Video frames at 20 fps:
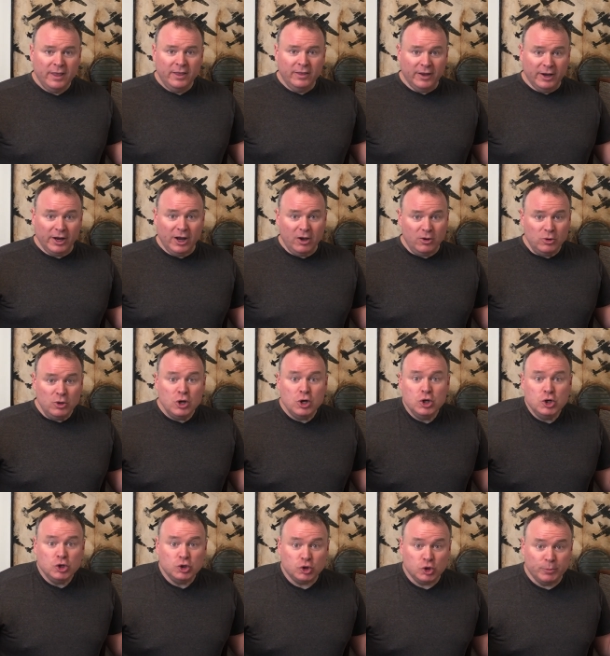There you go.
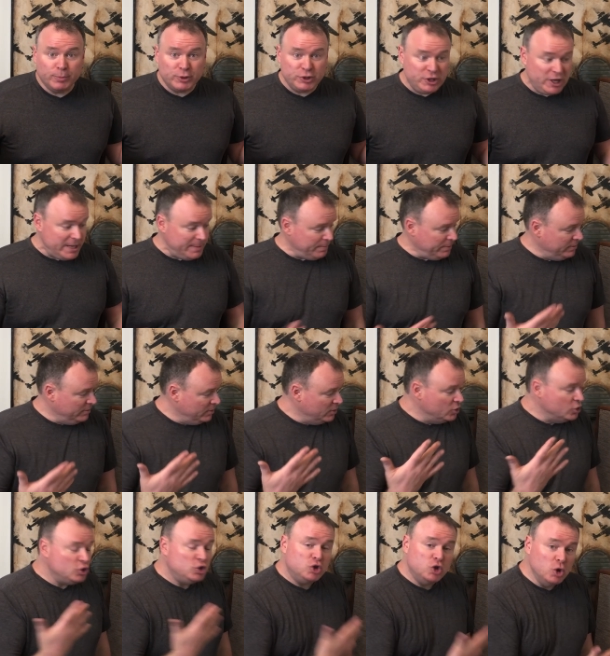Super cheap,
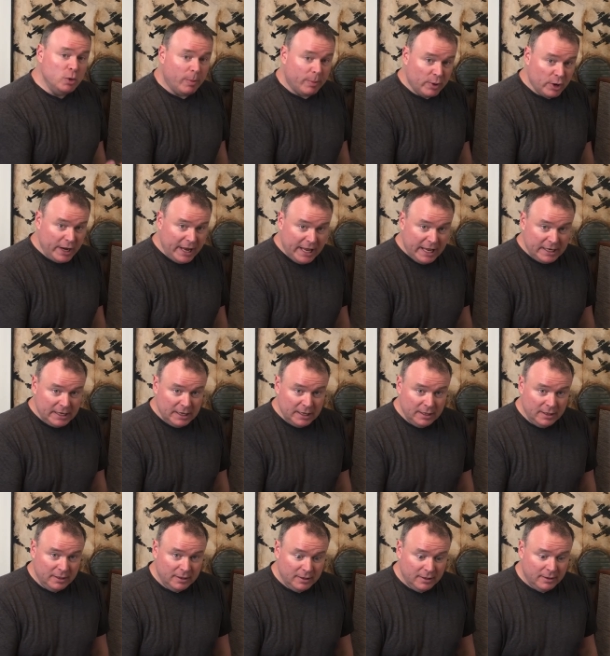super
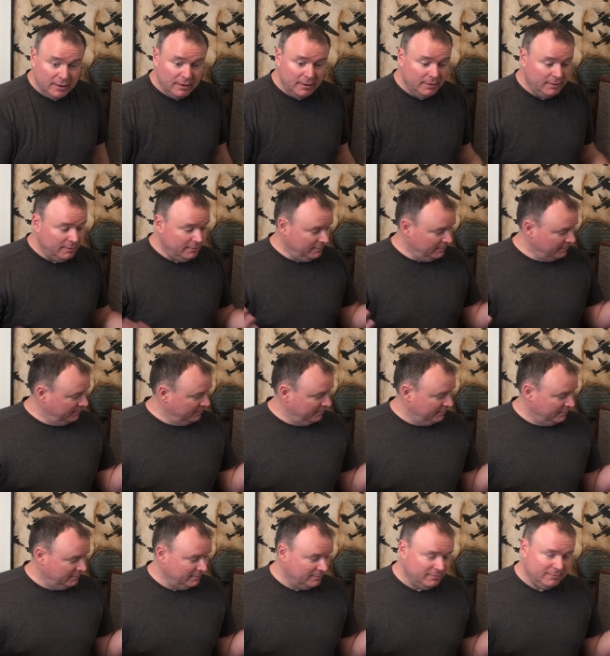hidden.
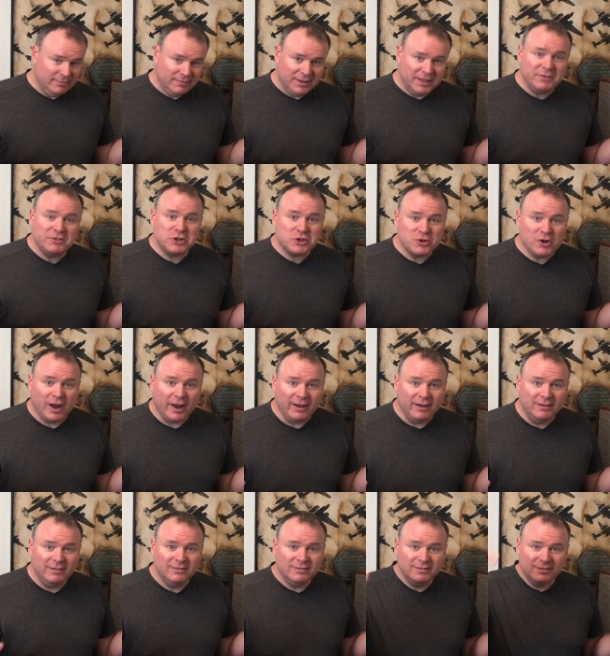Give it a try.
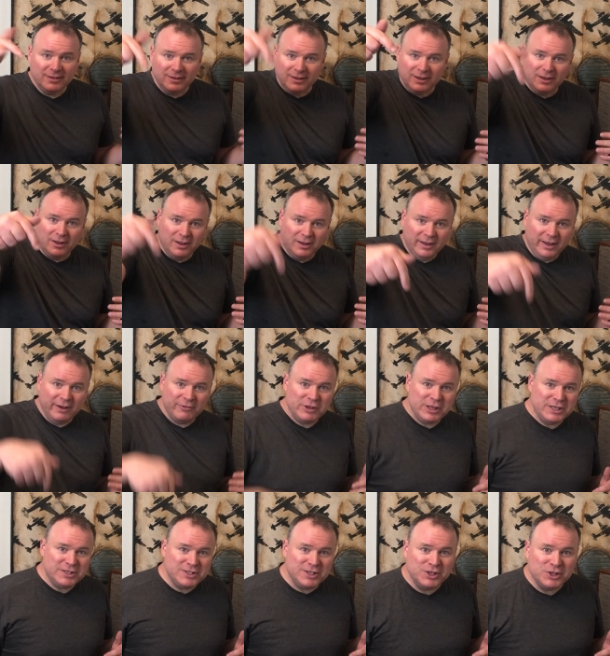
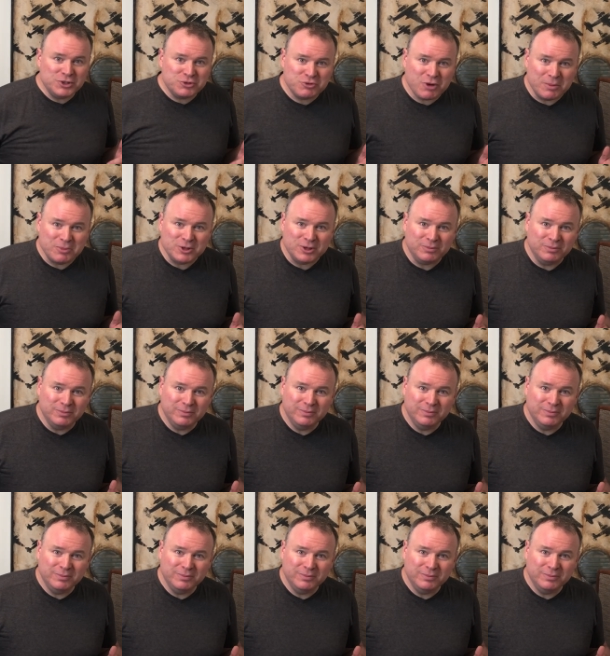Everything's in the description.